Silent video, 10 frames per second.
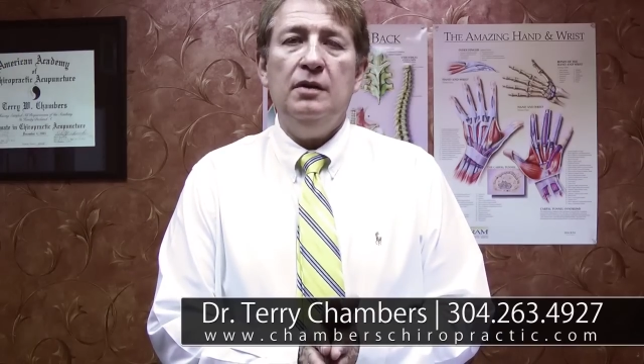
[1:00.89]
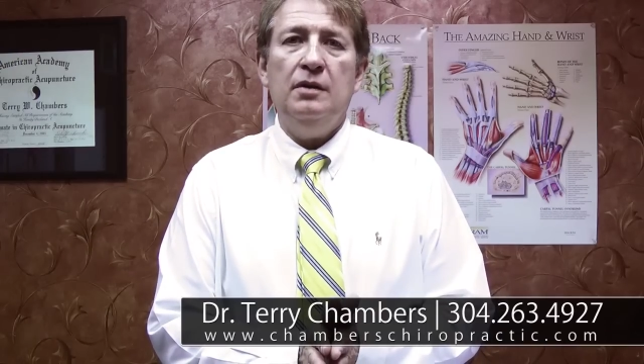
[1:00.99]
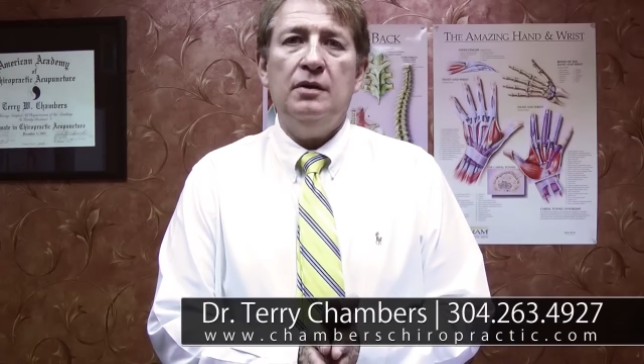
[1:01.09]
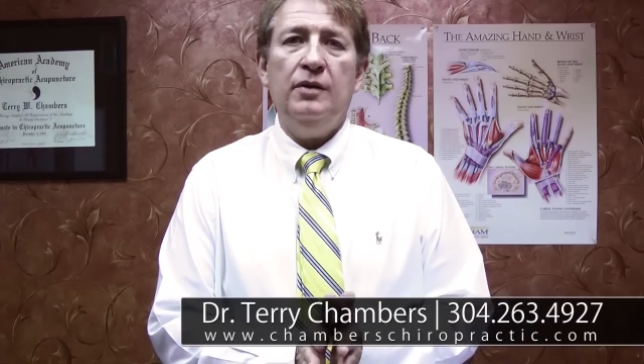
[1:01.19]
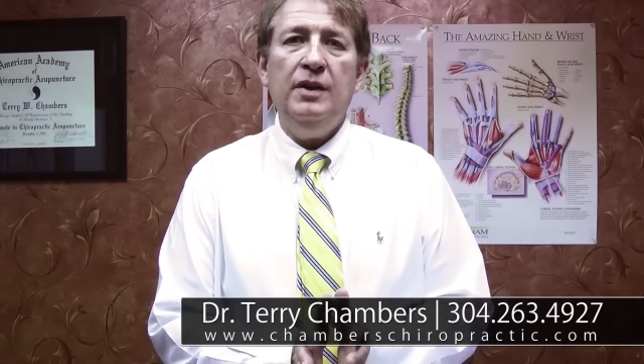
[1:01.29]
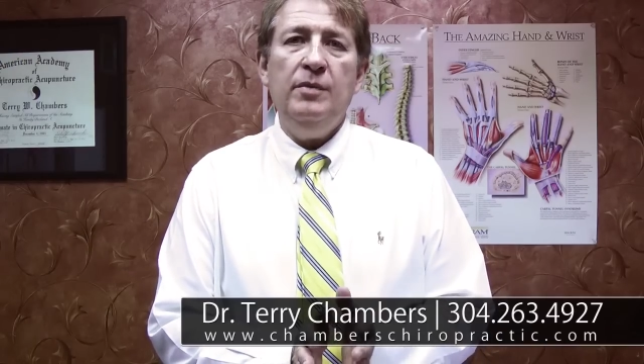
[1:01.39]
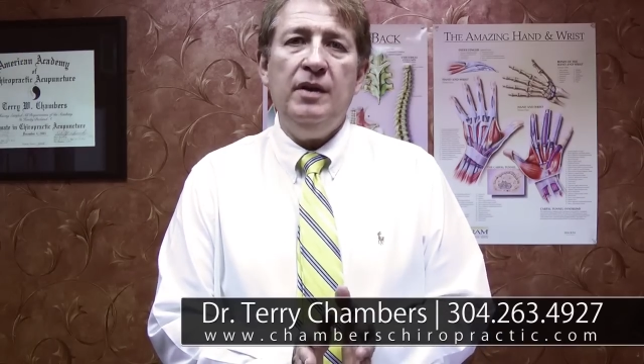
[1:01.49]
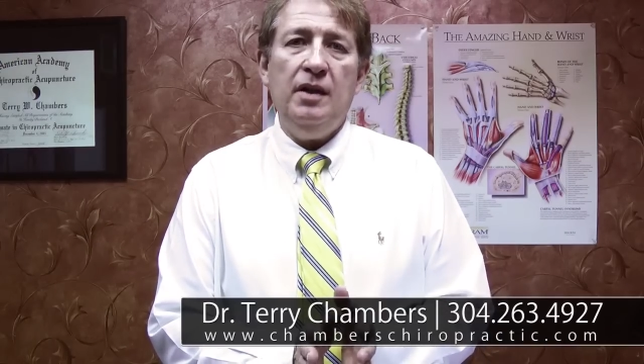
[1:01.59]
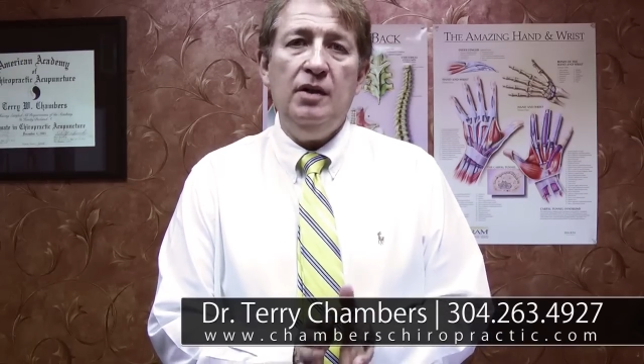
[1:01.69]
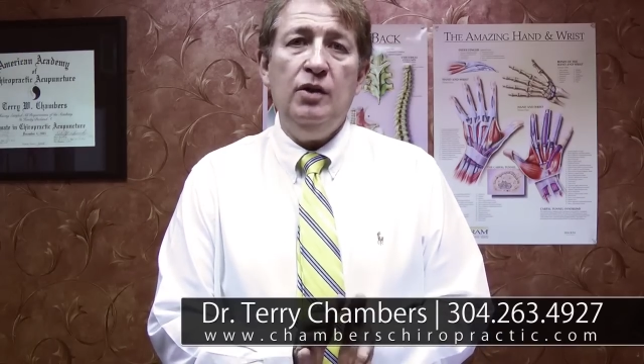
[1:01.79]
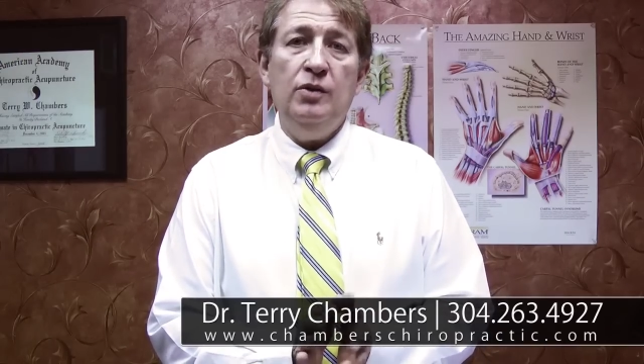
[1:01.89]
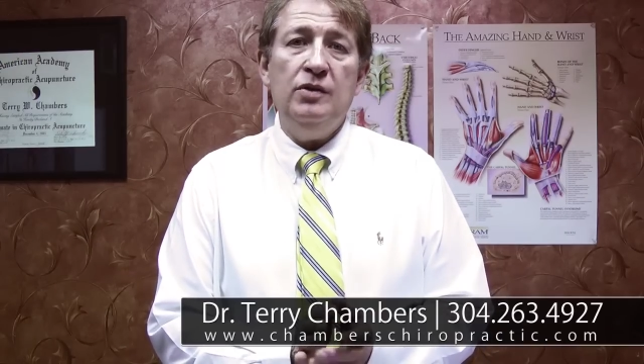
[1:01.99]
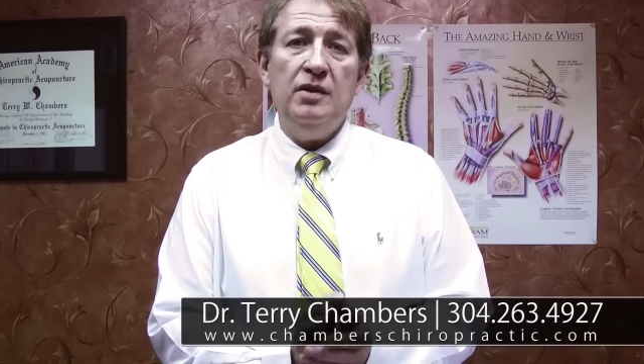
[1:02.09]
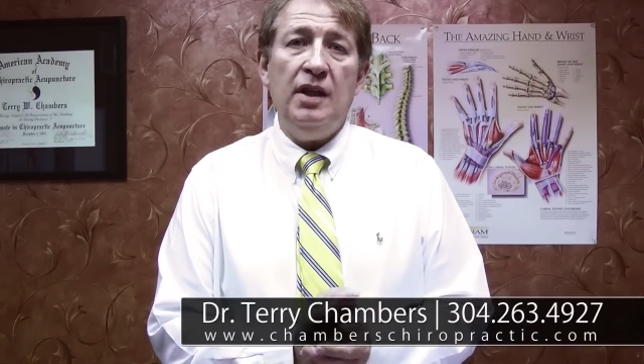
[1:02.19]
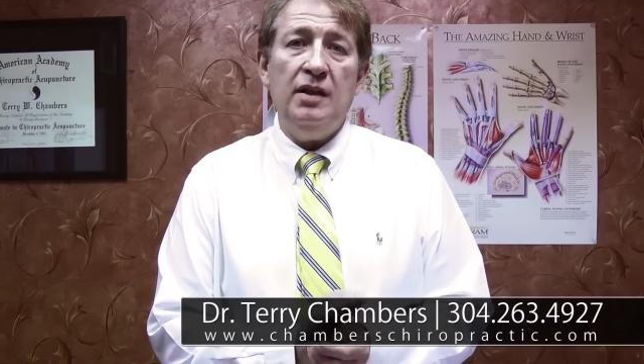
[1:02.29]
a cream that they
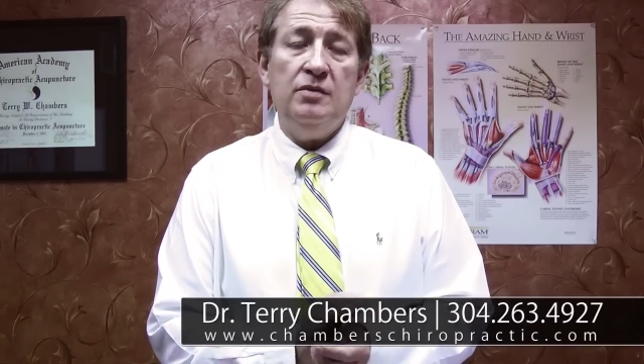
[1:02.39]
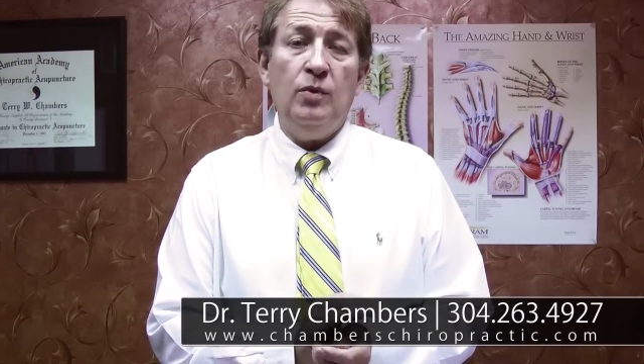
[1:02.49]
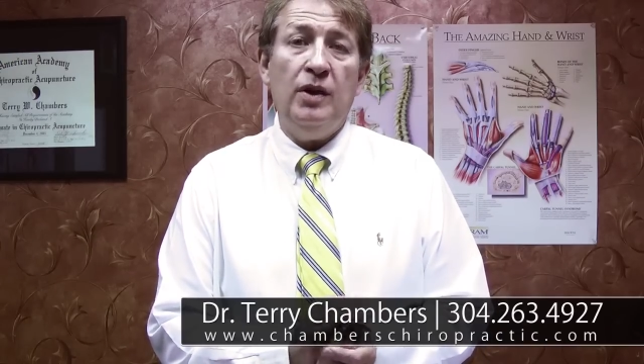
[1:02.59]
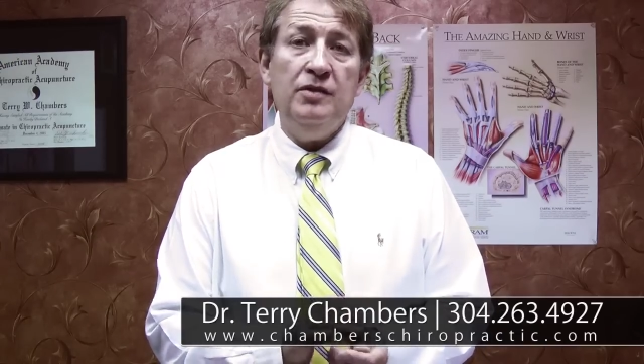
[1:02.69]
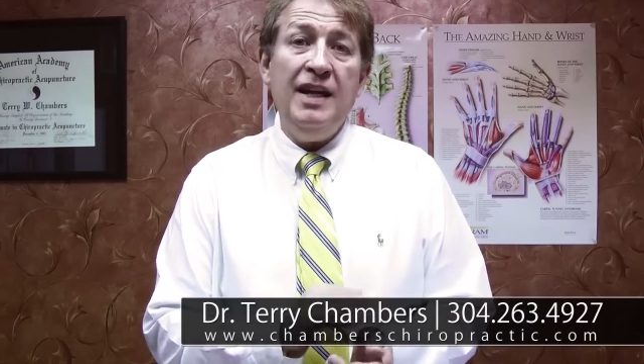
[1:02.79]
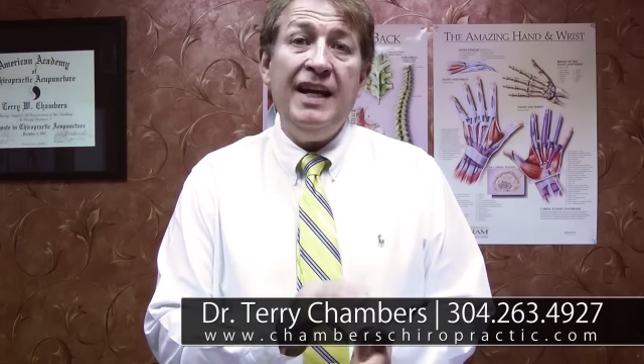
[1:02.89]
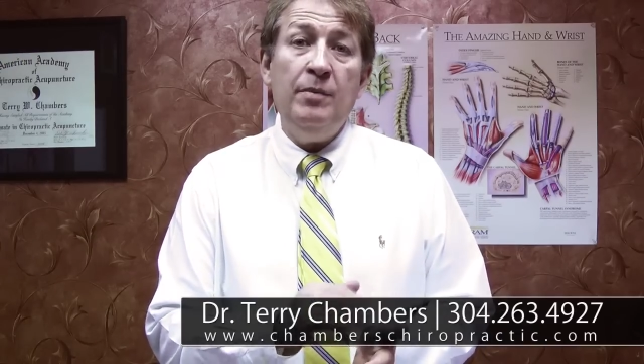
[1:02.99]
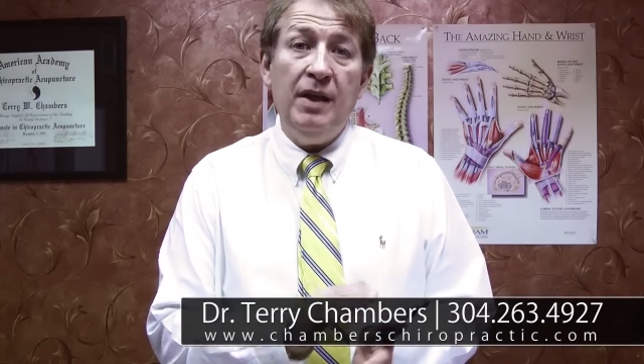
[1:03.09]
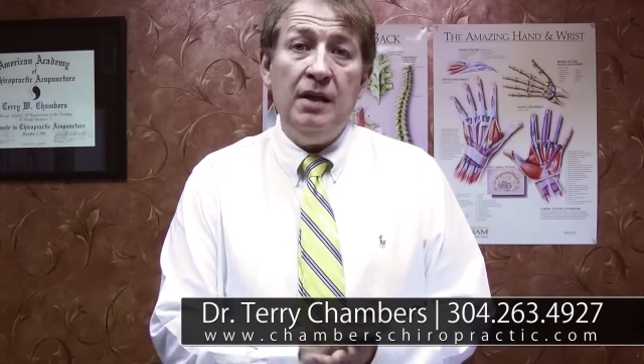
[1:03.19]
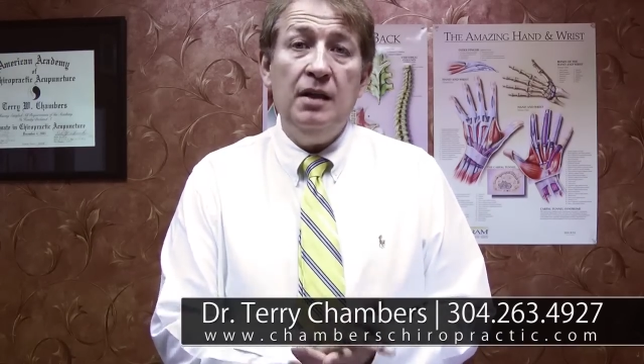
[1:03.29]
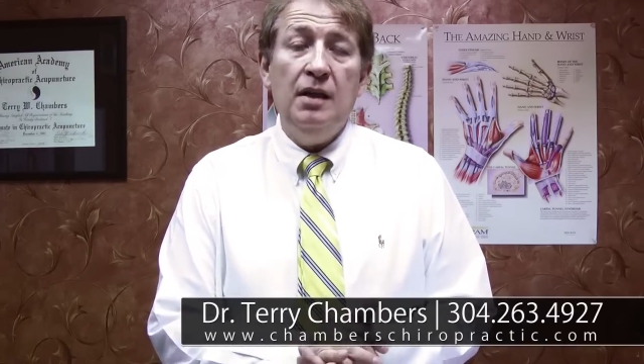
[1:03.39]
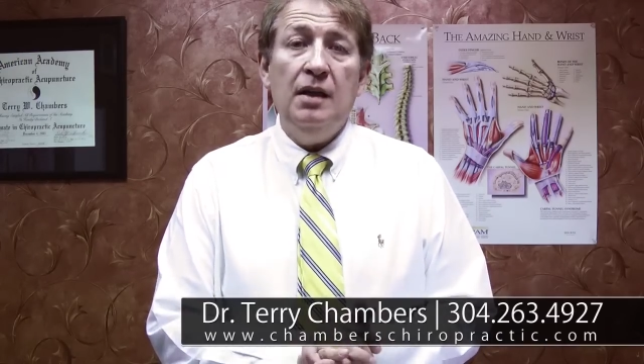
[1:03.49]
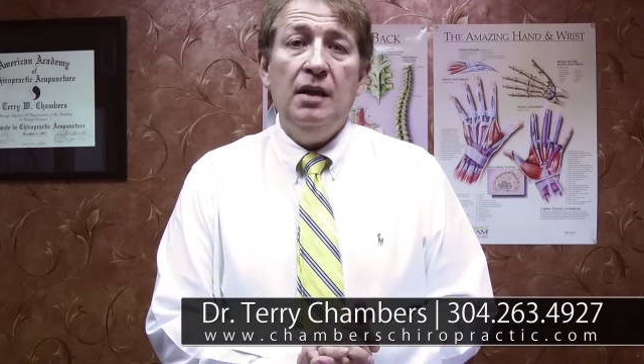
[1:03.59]
use that has wild yam in it,